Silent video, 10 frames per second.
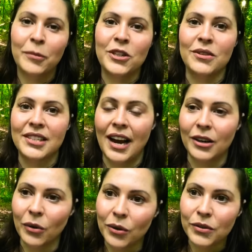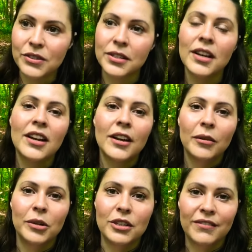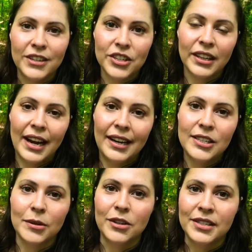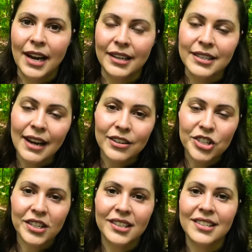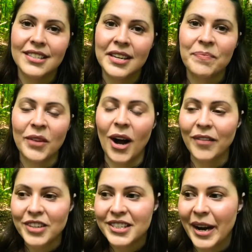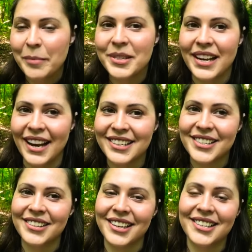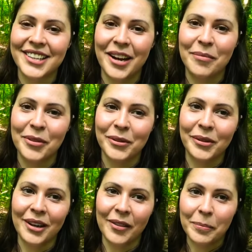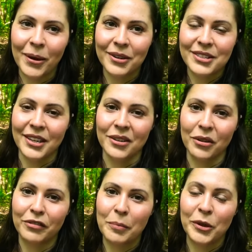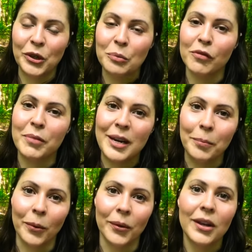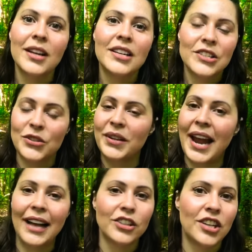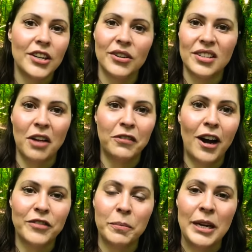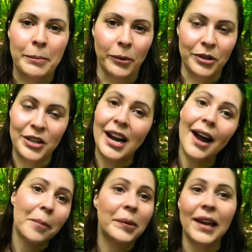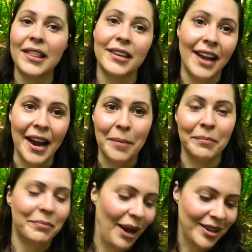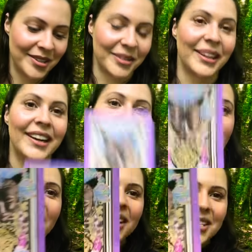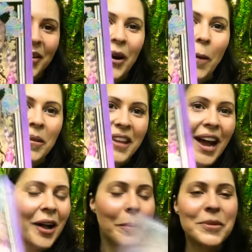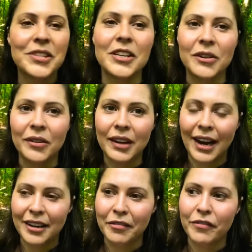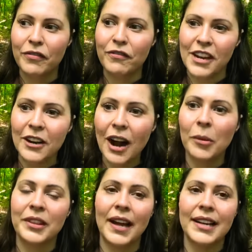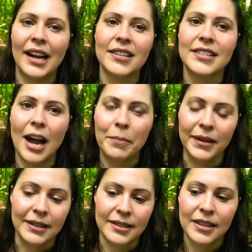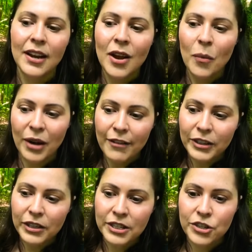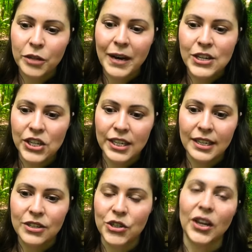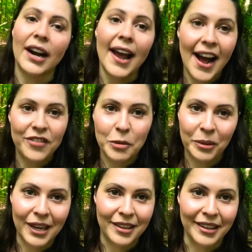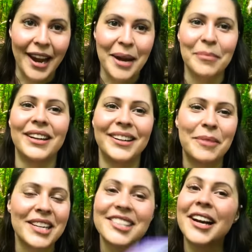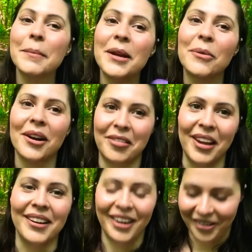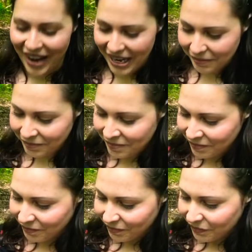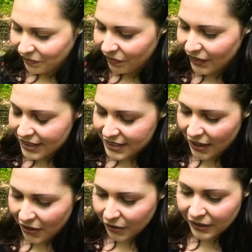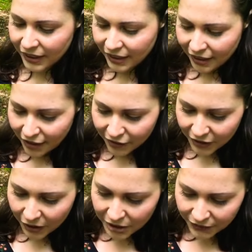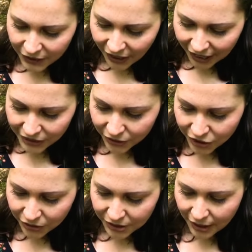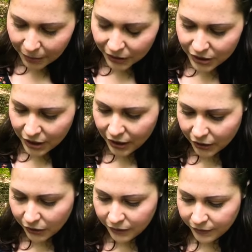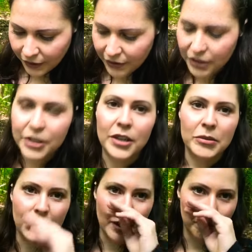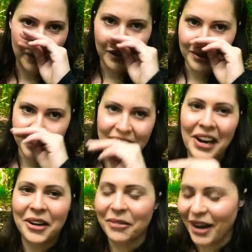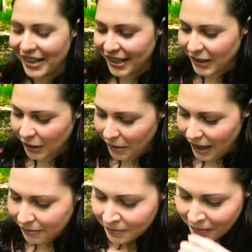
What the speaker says: when you set goals, when you visualize, when you set intentions, oftentimes the answer does come through another person or from a group of people. So you can't shut yourself off to people. You gotta play the game, basically. So I hope that that helps you kind of figure out what that next step is. Whatever your situation is, you're gonna have to play the game, but it's gonna be worth it, all right? So, for those of you guys who choose number 2, excuse me, my nose is kind of running a little bit.